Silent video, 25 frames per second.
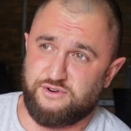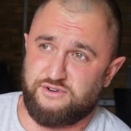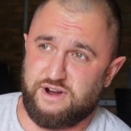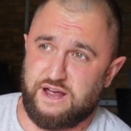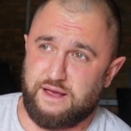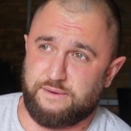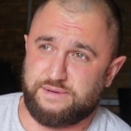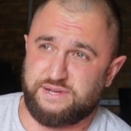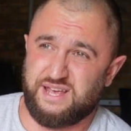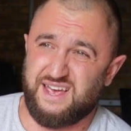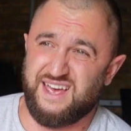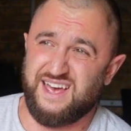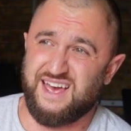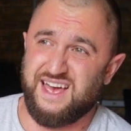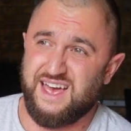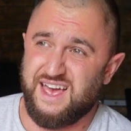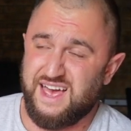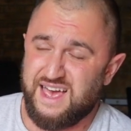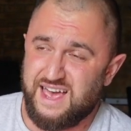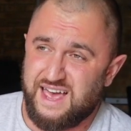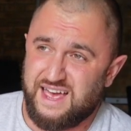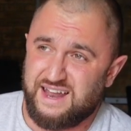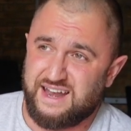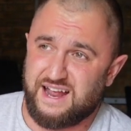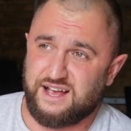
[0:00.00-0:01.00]
reps.
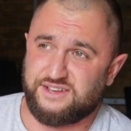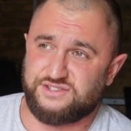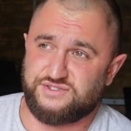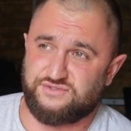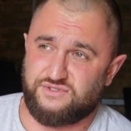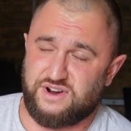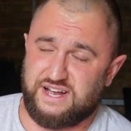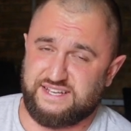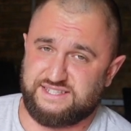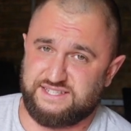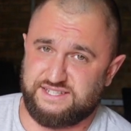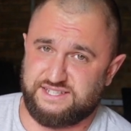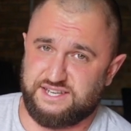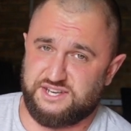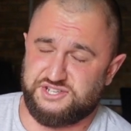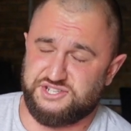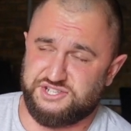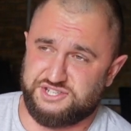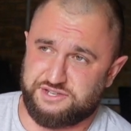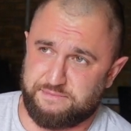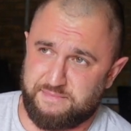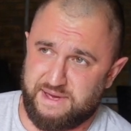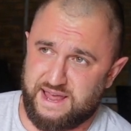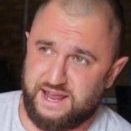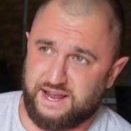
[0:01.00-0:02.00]
And that was the right decision
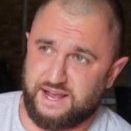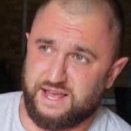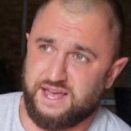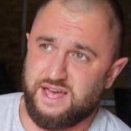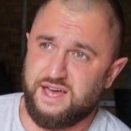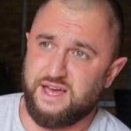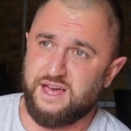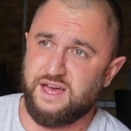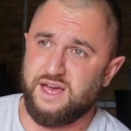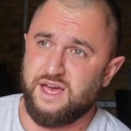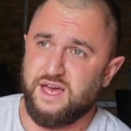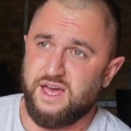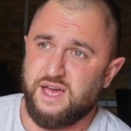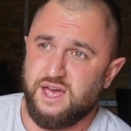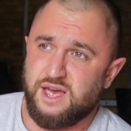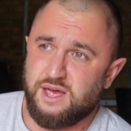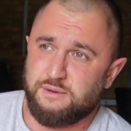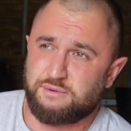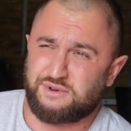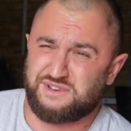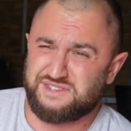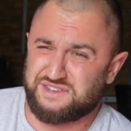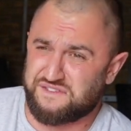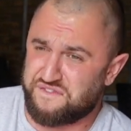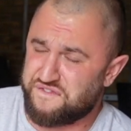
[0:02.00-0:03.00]
to make
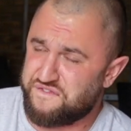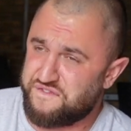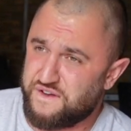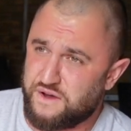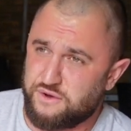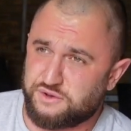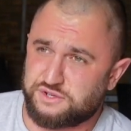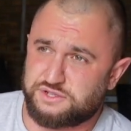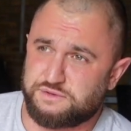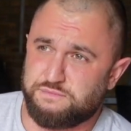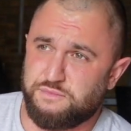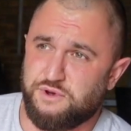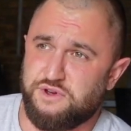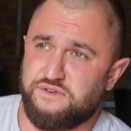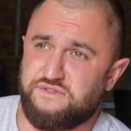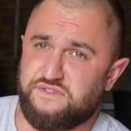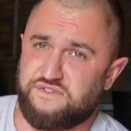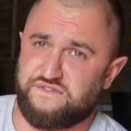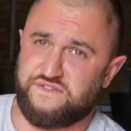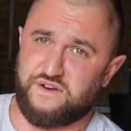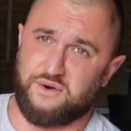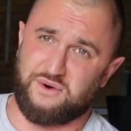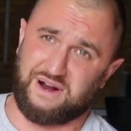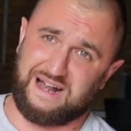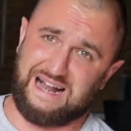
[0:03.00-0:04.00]
because it felt smooth, it
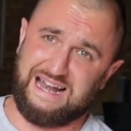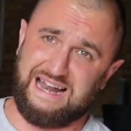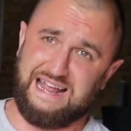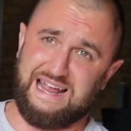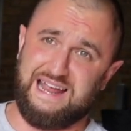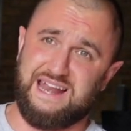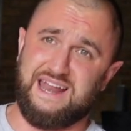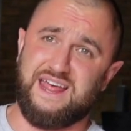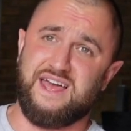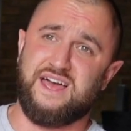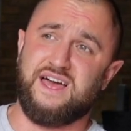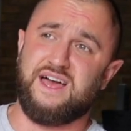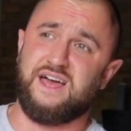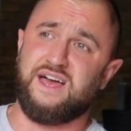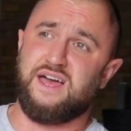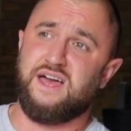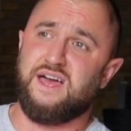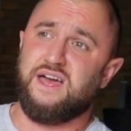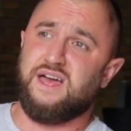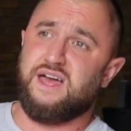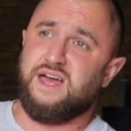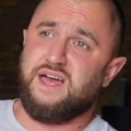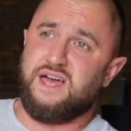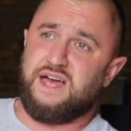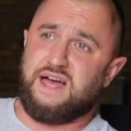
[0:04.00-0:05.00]
felt clean,
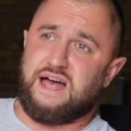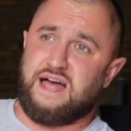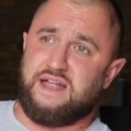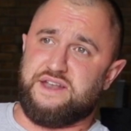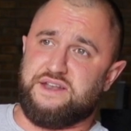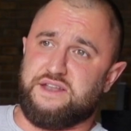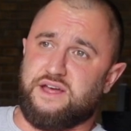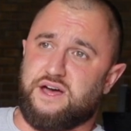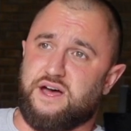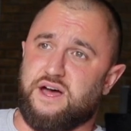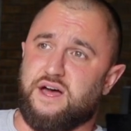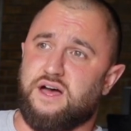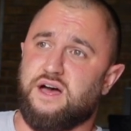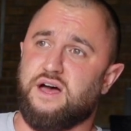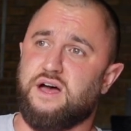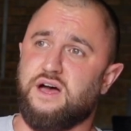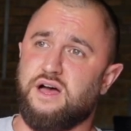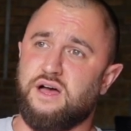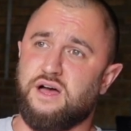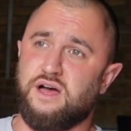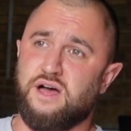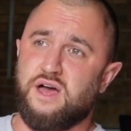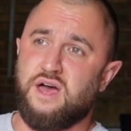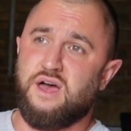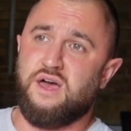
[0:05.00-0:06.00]

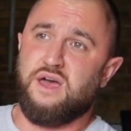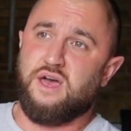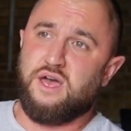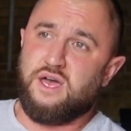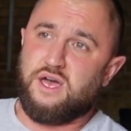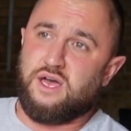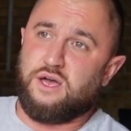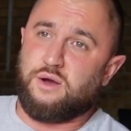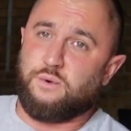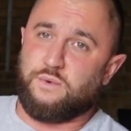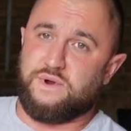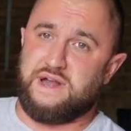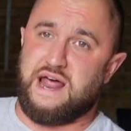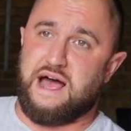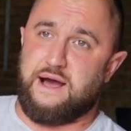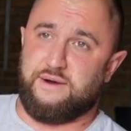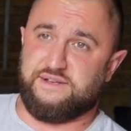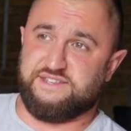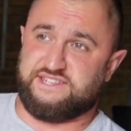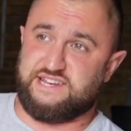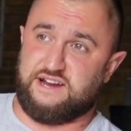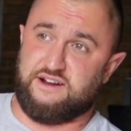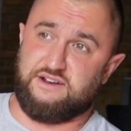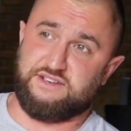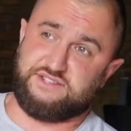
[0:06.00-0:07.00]
and we're now in
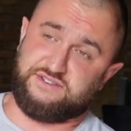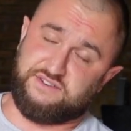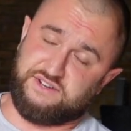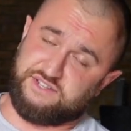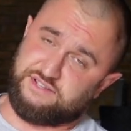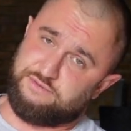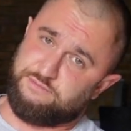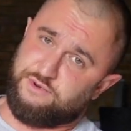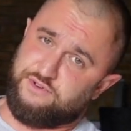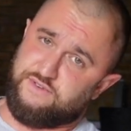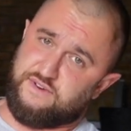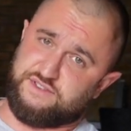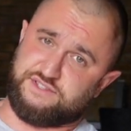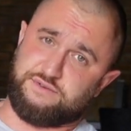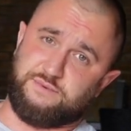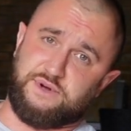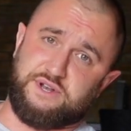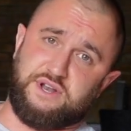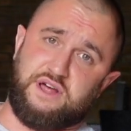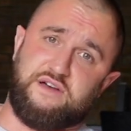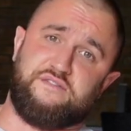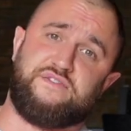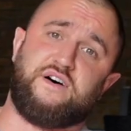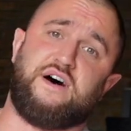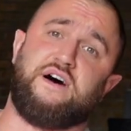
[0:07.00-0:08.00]
territory to move up to
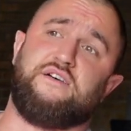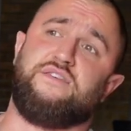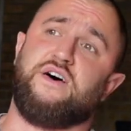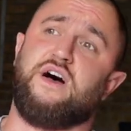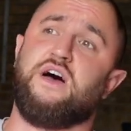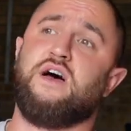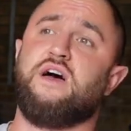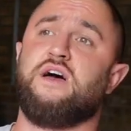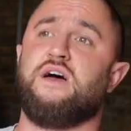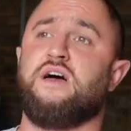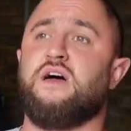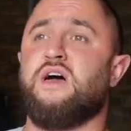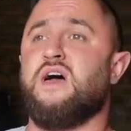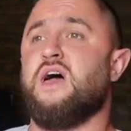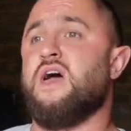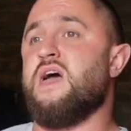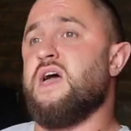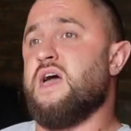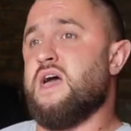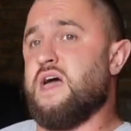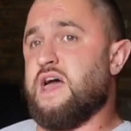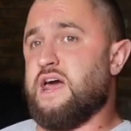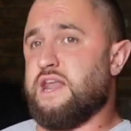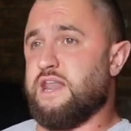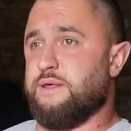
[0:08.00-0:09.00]
195.
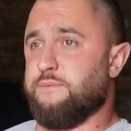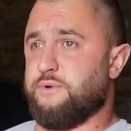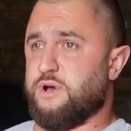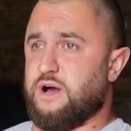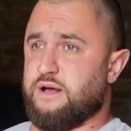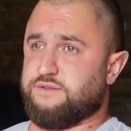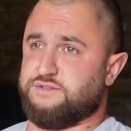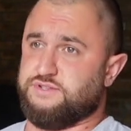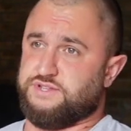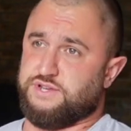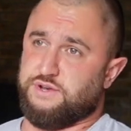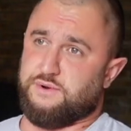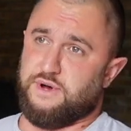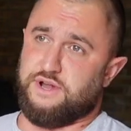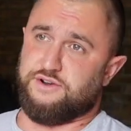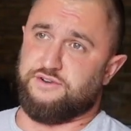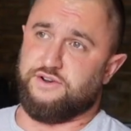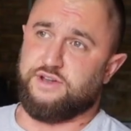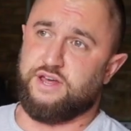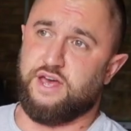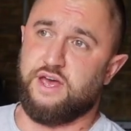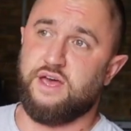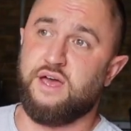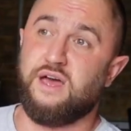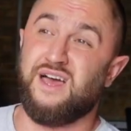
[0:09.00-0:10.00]
And then we got up to 200
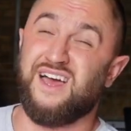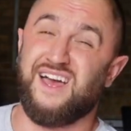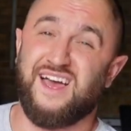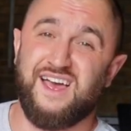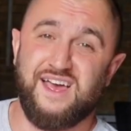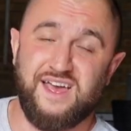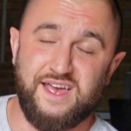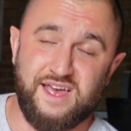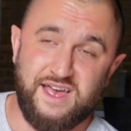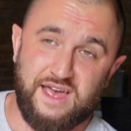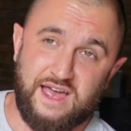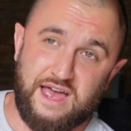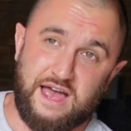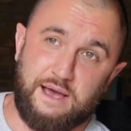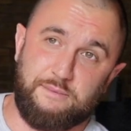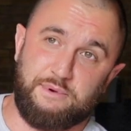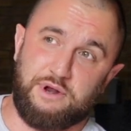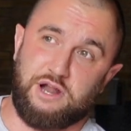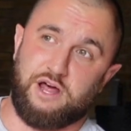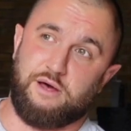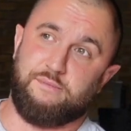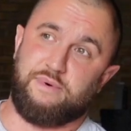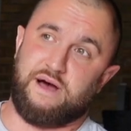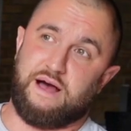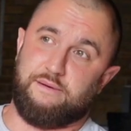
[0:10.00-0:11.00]
and we
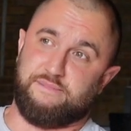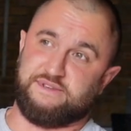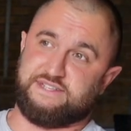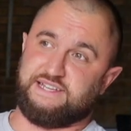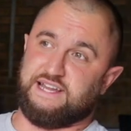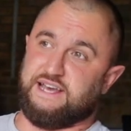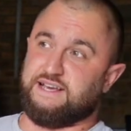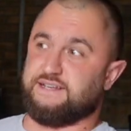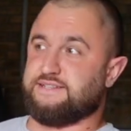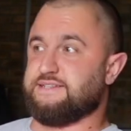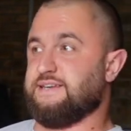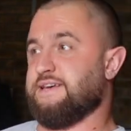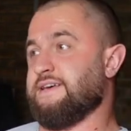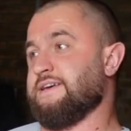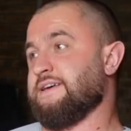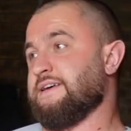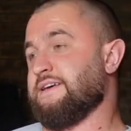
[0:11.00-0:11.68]
learned by our mistakes.